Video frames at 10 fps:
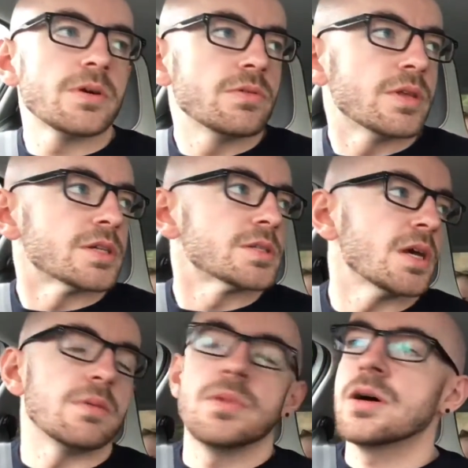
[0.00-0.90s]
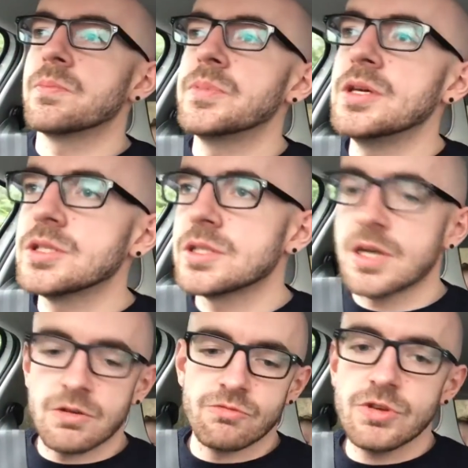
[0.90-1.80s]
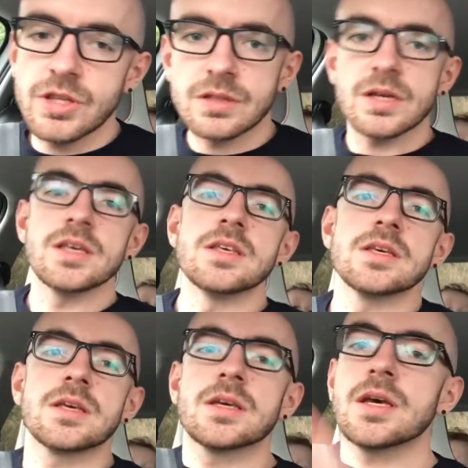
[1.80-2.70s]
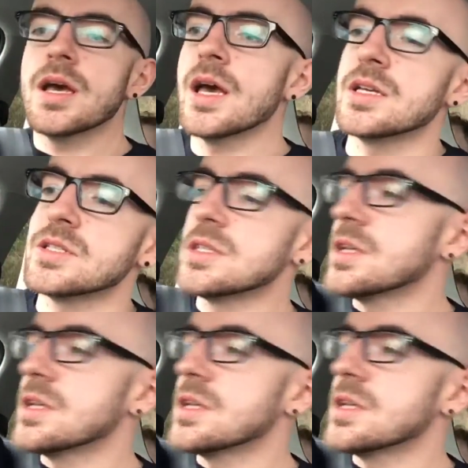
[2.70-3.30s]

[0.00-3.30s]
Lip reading: about this Up Beats that I really like is